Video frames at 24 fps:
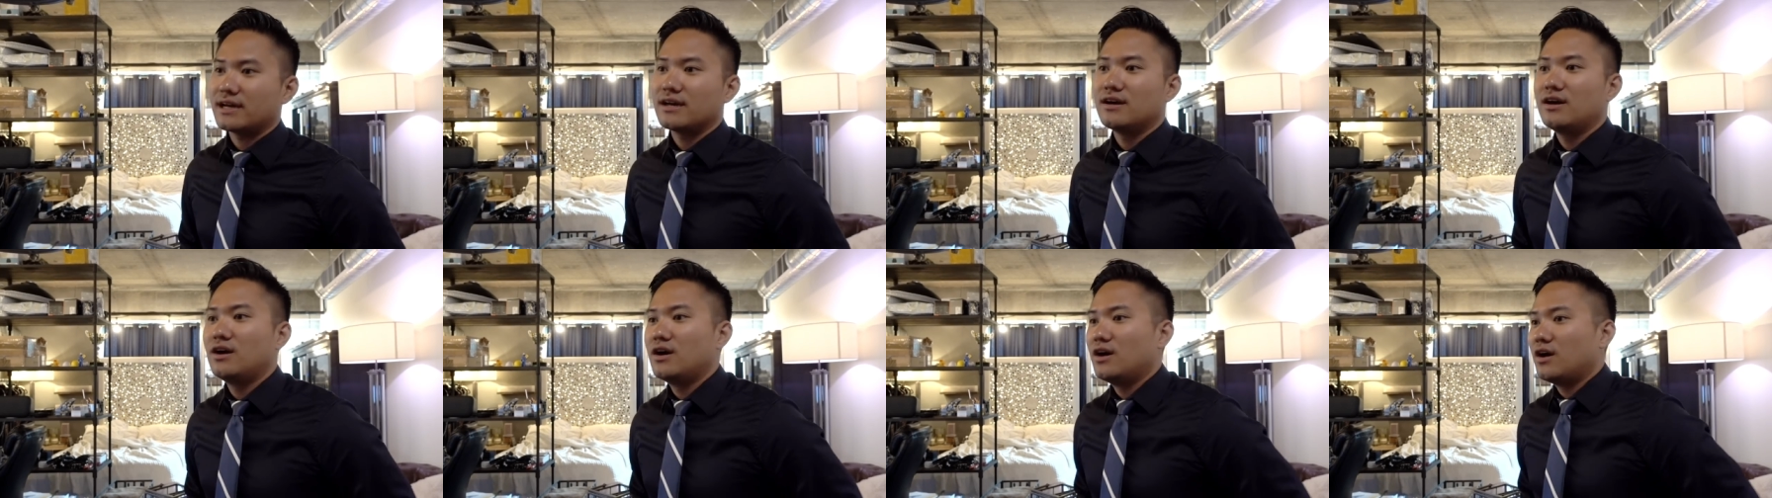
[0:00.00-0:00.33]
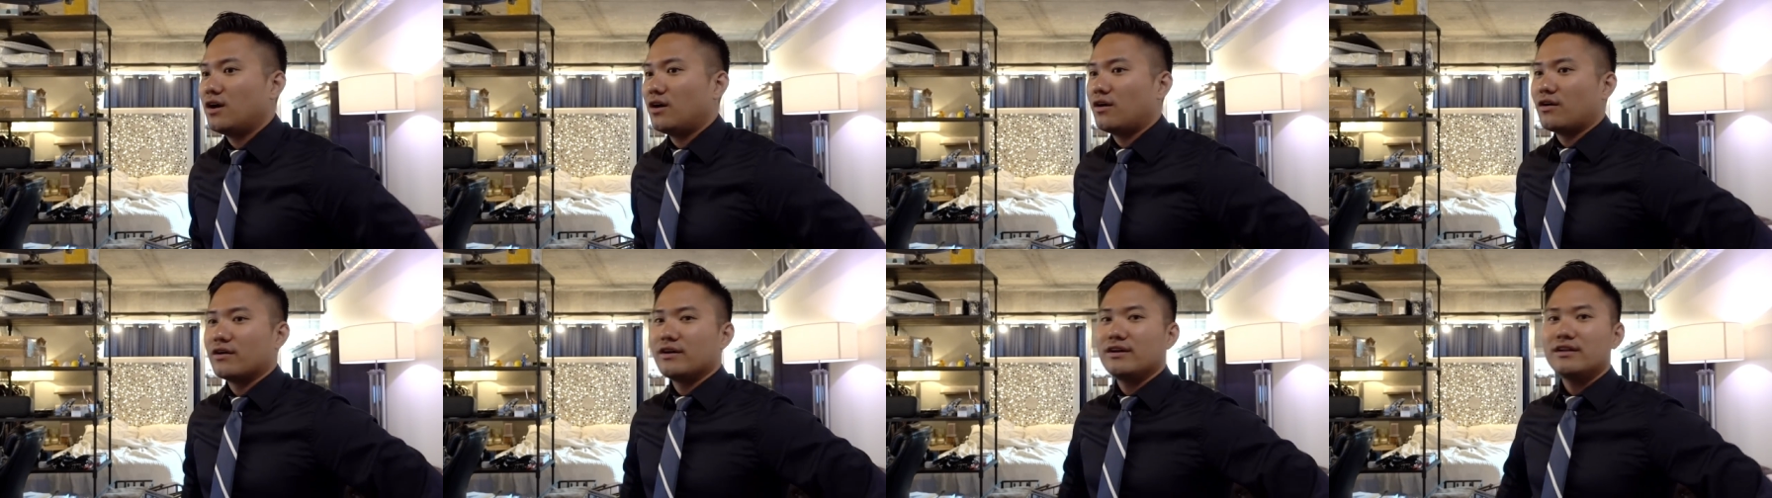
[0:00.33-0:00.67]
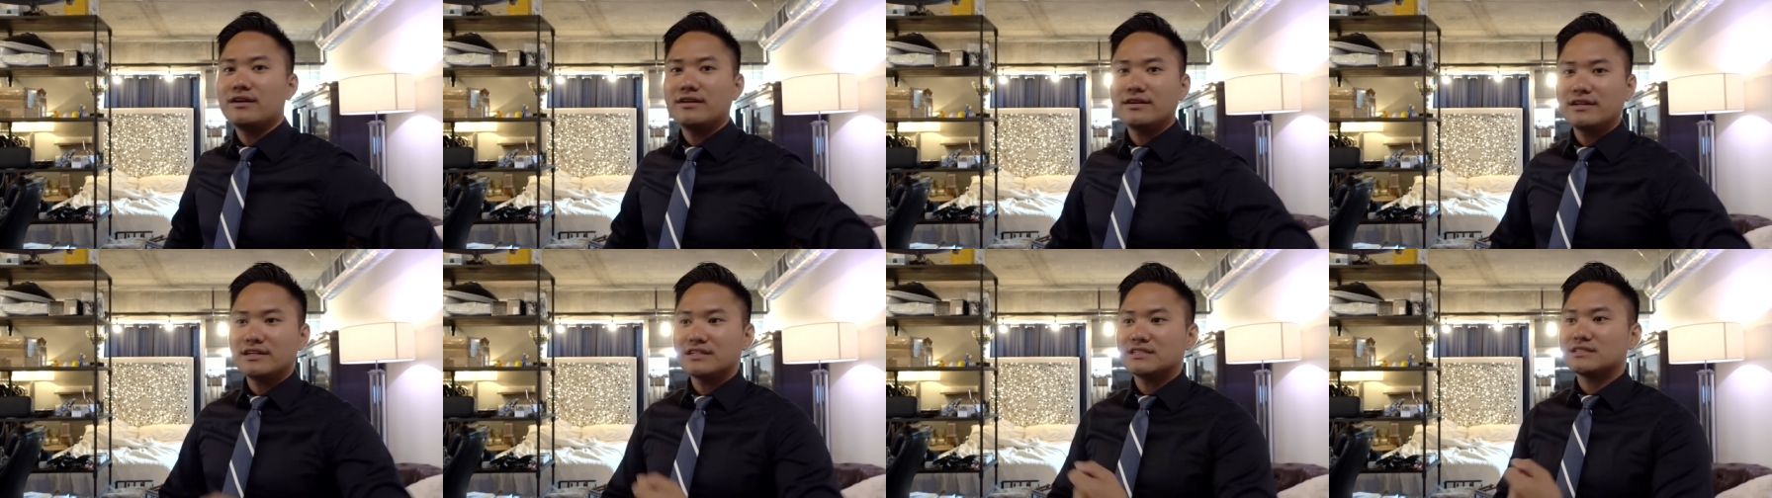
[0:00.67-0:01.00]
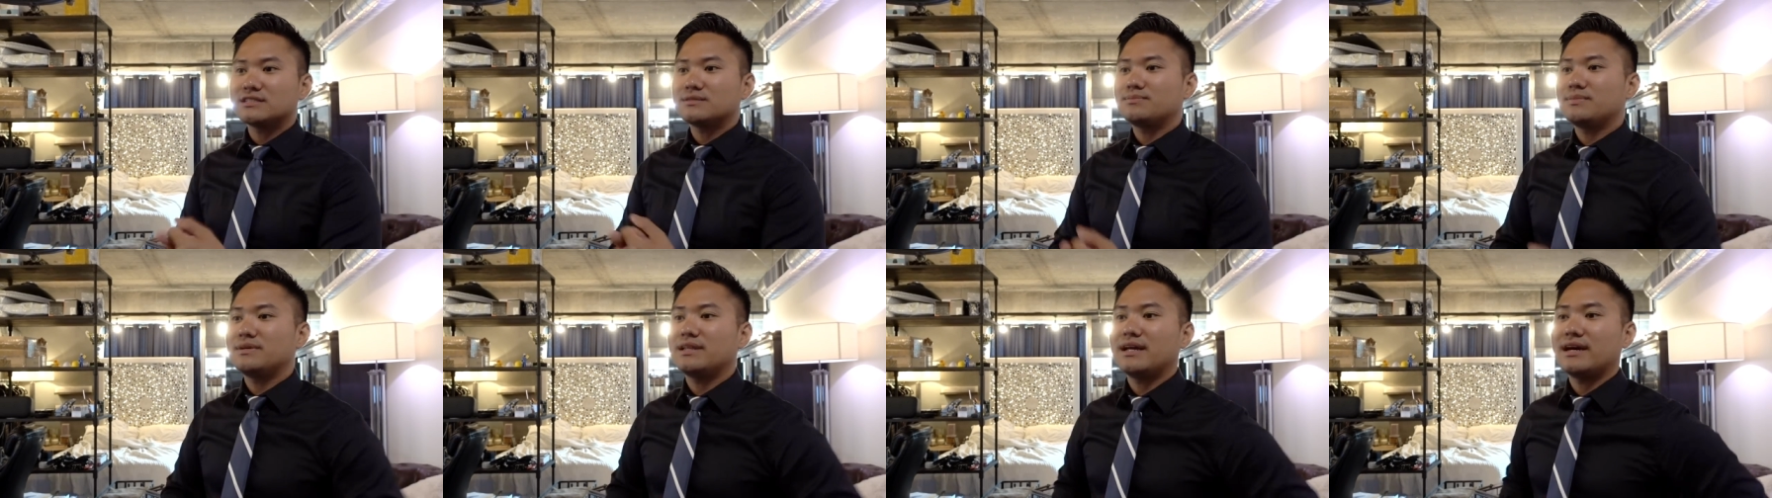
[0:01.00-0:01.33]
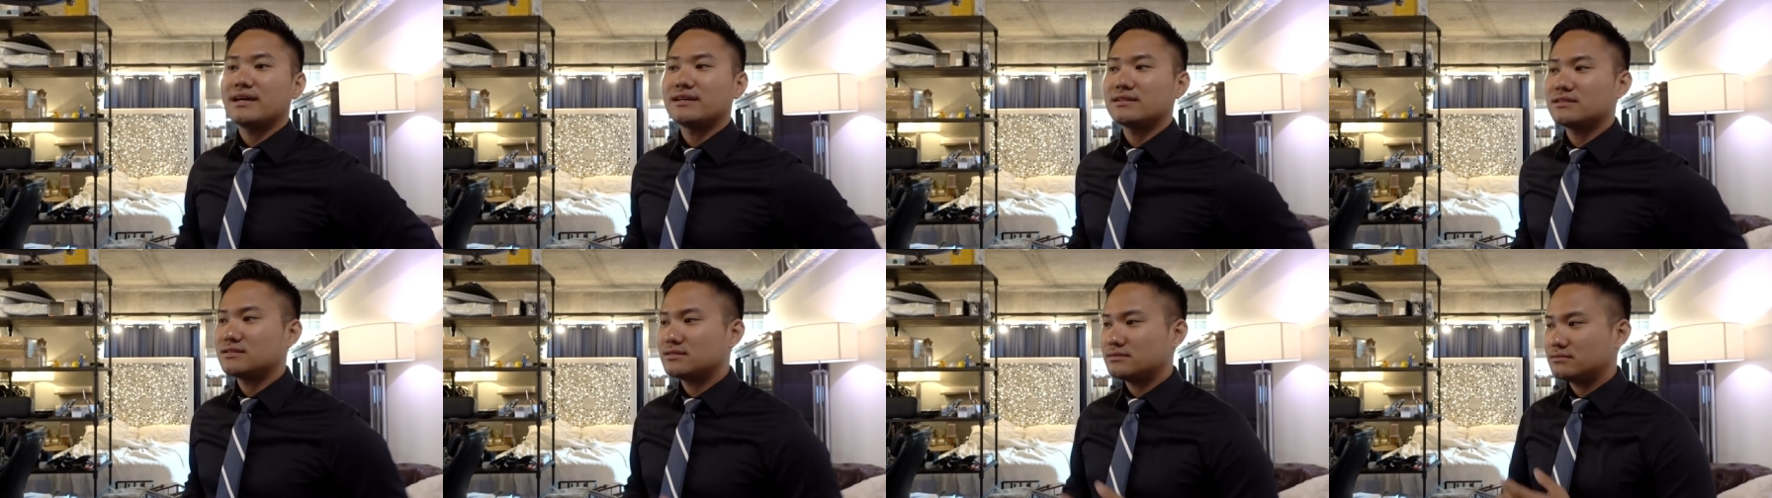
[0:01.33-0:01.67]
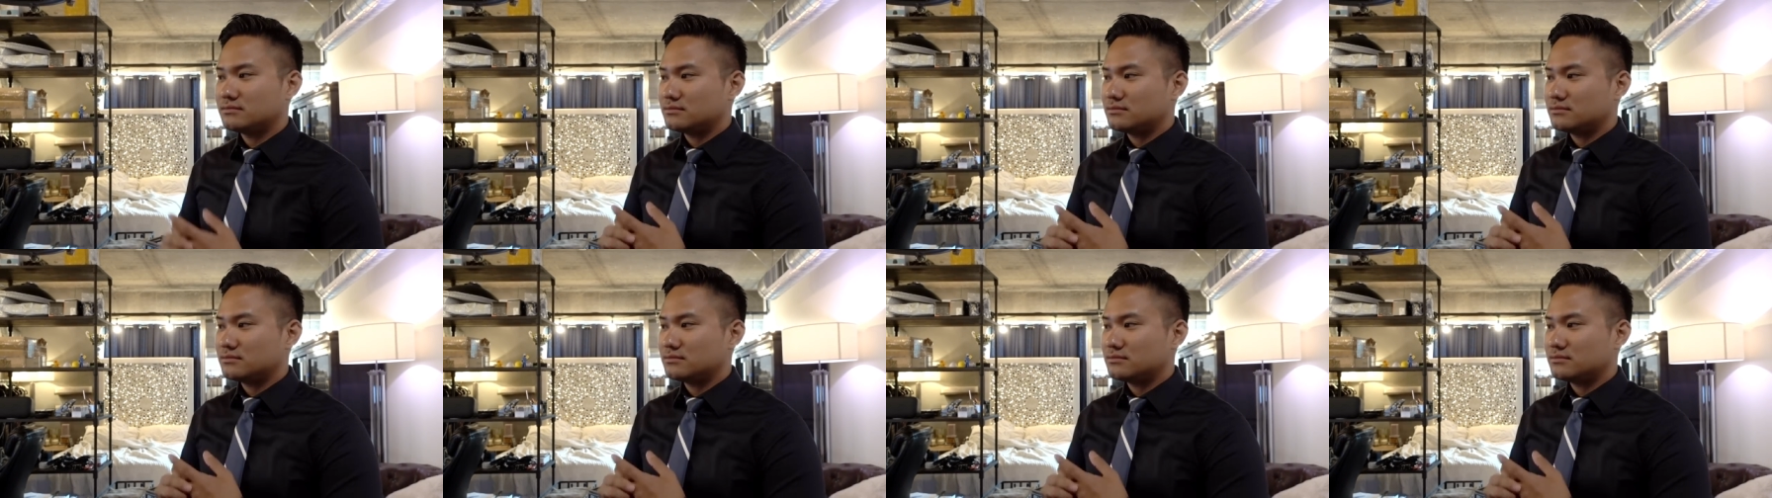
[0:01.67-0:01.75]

like, or you know, you can just be like,